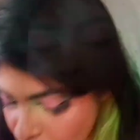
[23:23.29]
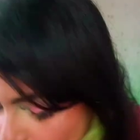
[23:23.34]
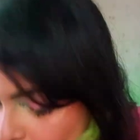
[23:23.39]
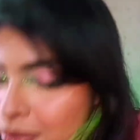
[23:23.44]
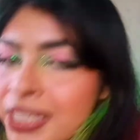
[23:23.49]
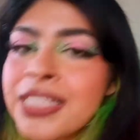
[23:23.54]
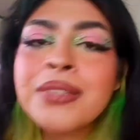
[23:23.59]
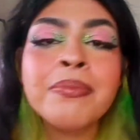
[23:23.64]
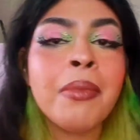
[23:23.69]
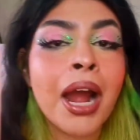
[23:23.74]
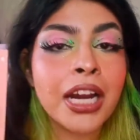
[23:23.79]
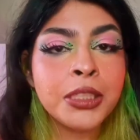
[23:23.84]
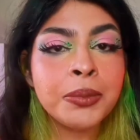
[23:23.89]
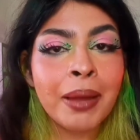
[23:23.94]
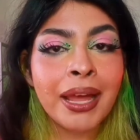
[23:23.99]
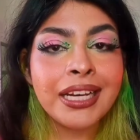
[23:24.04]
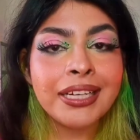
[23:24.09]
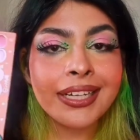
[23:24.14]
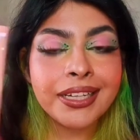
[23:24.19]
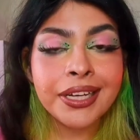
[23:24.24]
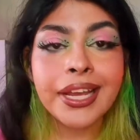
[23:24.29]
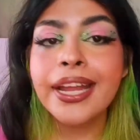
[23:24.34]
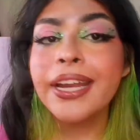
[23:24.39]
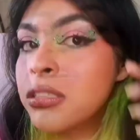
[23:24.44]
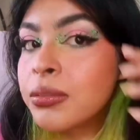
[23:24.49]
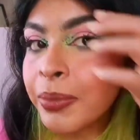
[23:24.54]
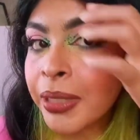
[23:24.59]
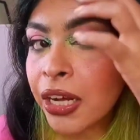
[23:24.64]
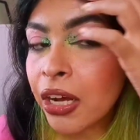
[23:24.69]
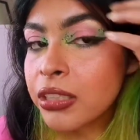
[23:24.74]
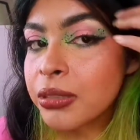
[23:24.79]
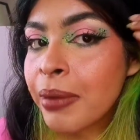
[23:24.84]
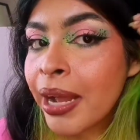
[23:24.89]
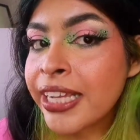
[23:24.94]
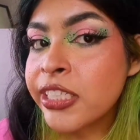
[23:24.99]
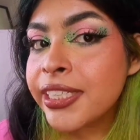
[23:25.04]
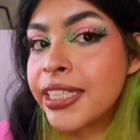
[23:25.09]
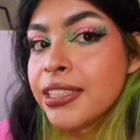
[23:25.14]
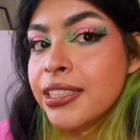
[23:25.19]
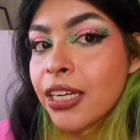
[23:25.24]
from this mars palette again because my
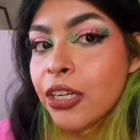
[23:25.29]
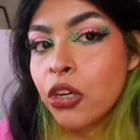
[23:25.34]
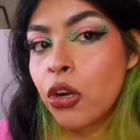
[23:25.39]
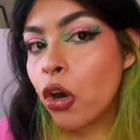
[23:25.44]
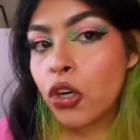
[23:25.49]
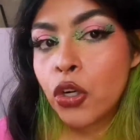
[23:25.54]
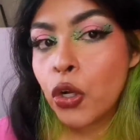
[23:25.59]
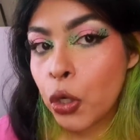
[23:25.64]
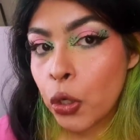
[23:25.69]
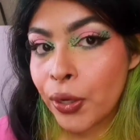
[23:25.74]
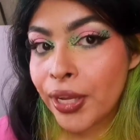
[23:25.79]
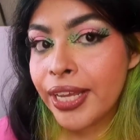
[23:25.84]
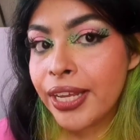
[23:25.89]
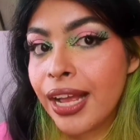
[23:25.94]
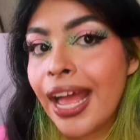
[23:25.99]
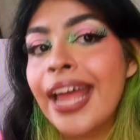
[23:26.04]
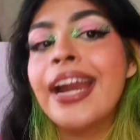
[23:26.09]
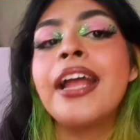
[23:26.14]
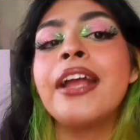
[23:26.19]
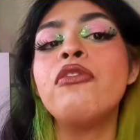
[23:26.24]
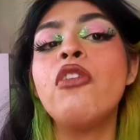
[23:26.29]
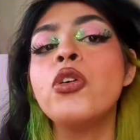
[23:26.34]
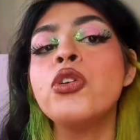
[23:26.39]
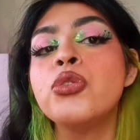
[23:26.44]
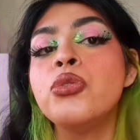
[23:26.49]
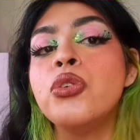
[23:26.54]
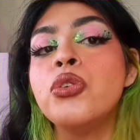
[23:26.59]
cheeks are not glowing and i want to